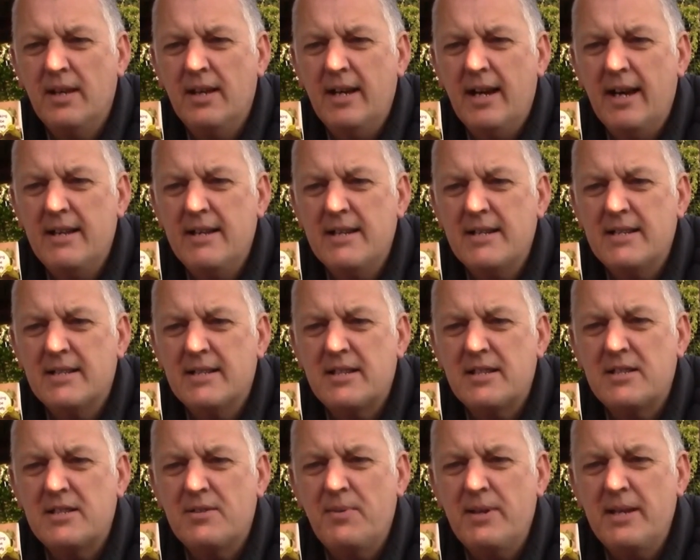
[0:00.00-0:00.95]
And this is a
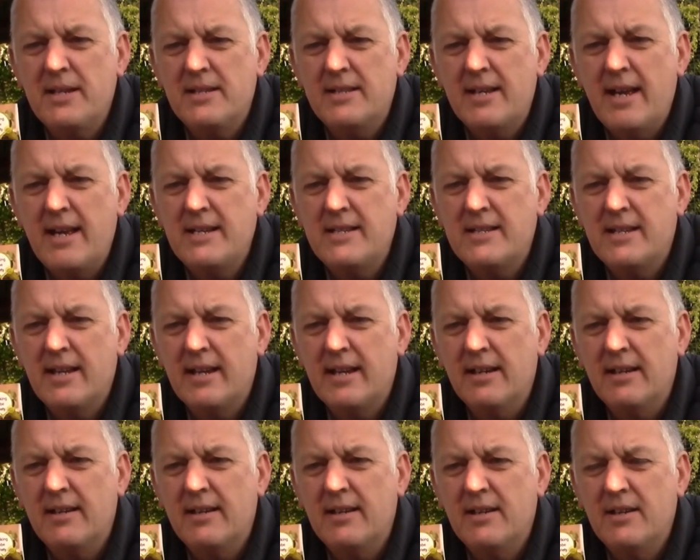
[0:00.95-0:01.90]
sweet tasting
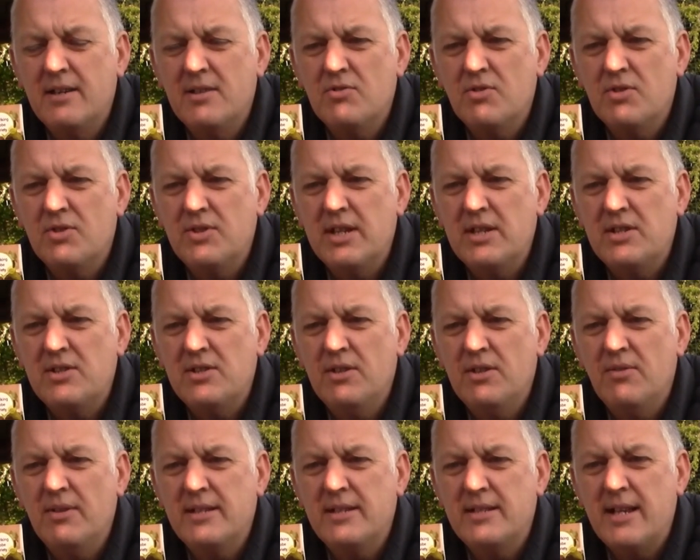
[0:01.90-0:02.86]

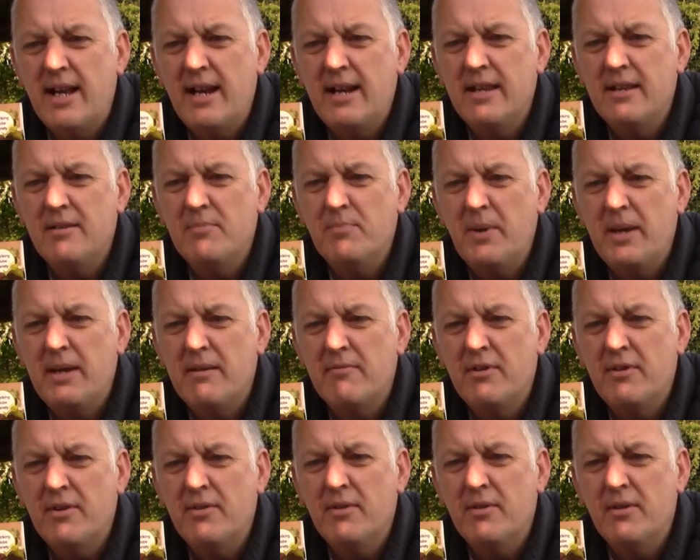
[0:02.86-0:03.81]
traditional Italian
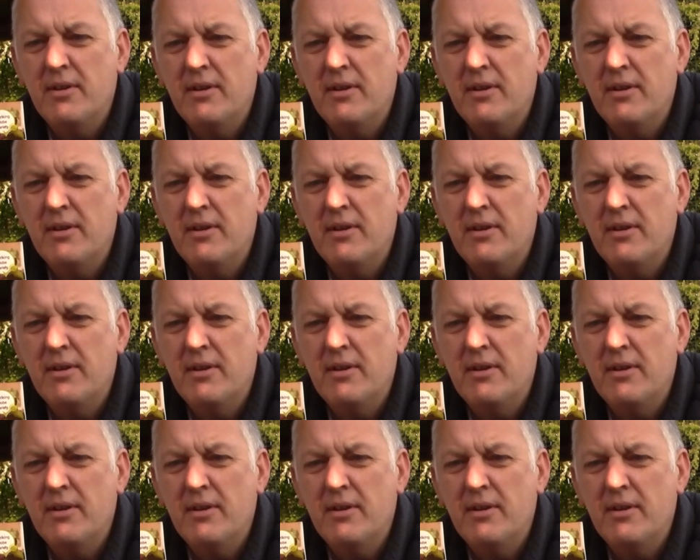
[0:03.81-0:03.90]
beetroot.